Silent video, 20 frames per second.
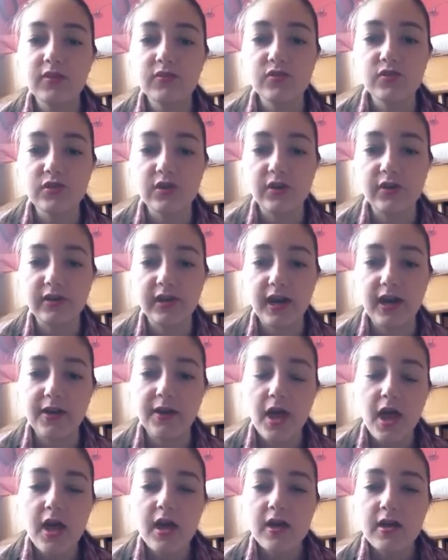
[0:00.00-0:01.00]
So yeah,
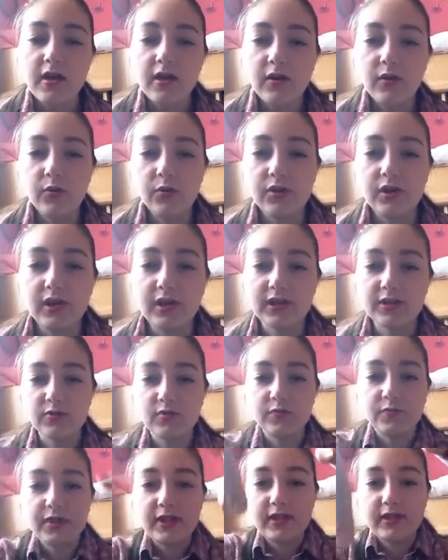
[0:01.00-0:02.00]
all the
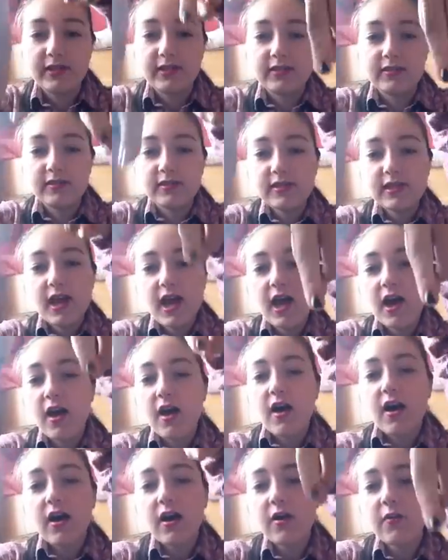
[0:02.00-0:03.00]
links will be in the
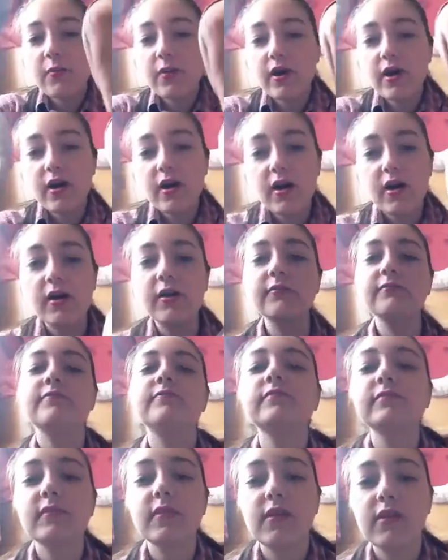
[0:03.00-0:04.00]
down bar.
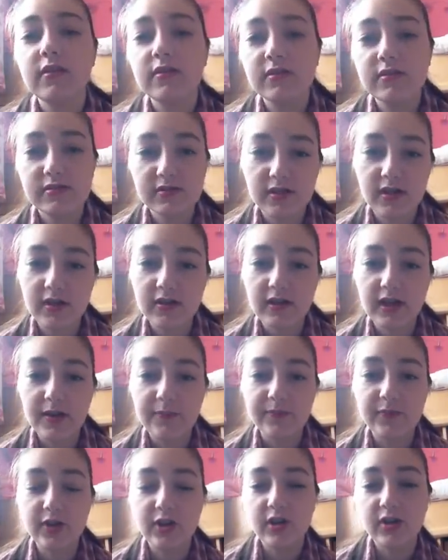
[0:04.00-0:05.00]
So yeah,
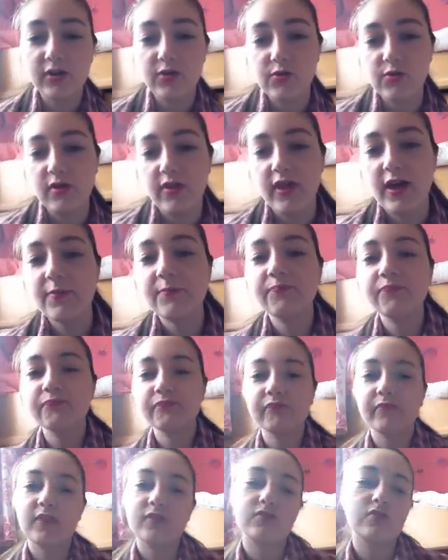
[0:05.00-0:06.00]
you can look at all of that.
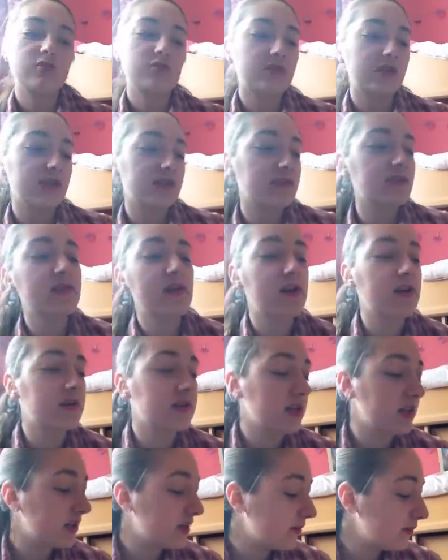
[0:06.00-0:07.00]
So I'll just get
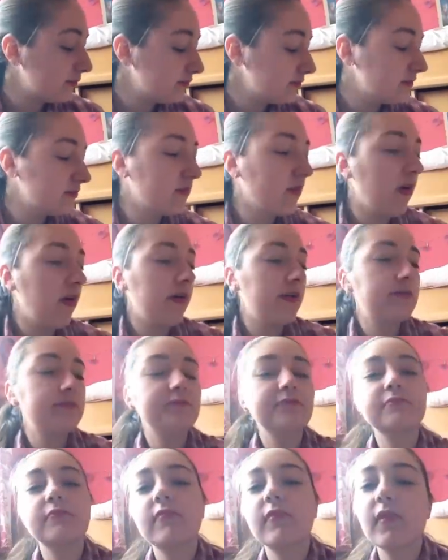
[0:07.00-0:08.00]
started.
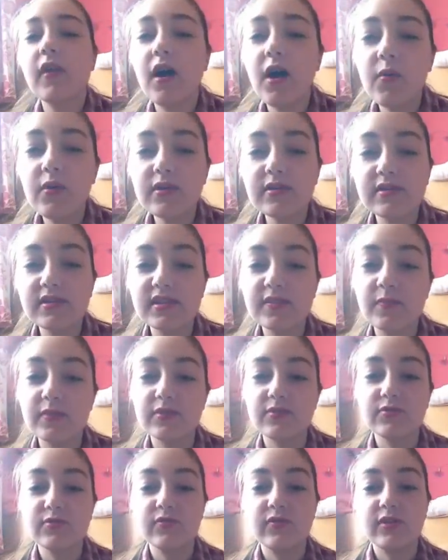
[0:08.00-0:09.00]
I went to
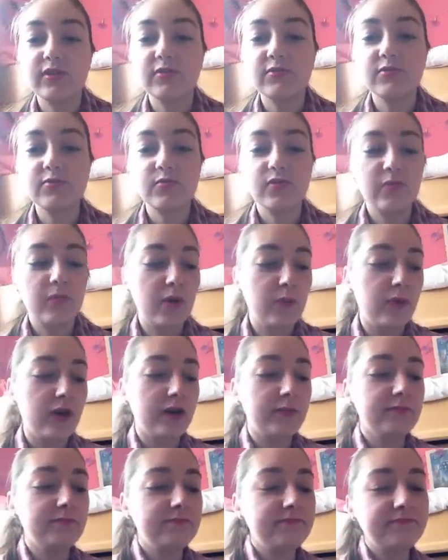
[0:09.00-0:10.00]
Spitalfields with my
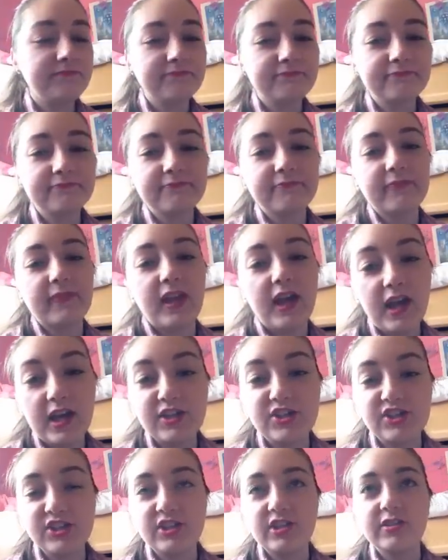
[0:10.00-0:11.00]
mum,
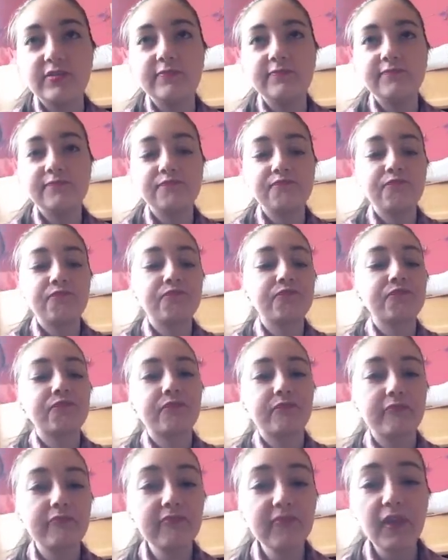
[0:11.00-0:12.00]
as you do.
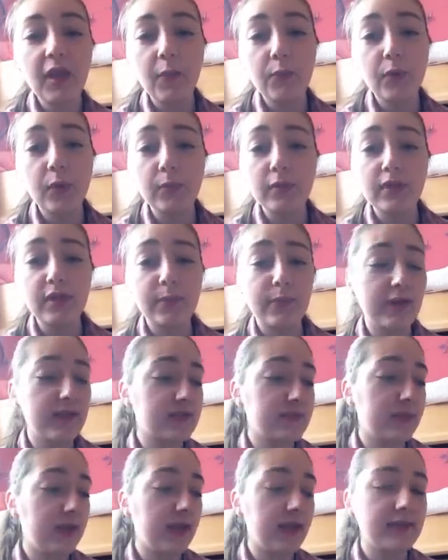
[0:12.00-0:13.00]
Probably the
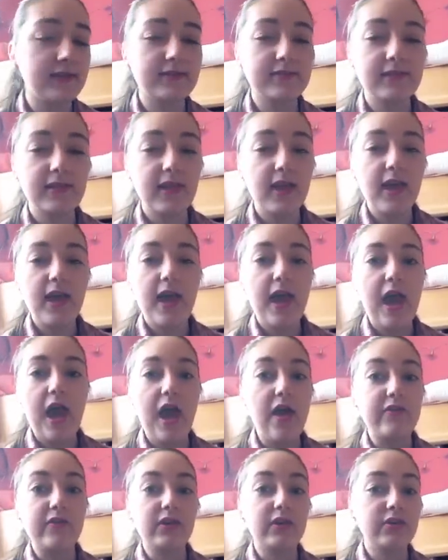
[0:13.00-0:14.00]
best place
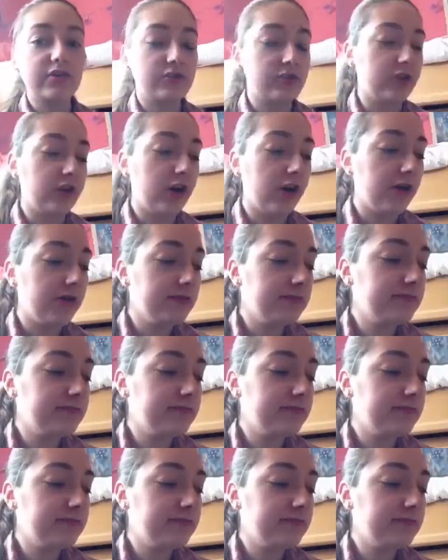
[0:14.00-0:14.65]
ever to go.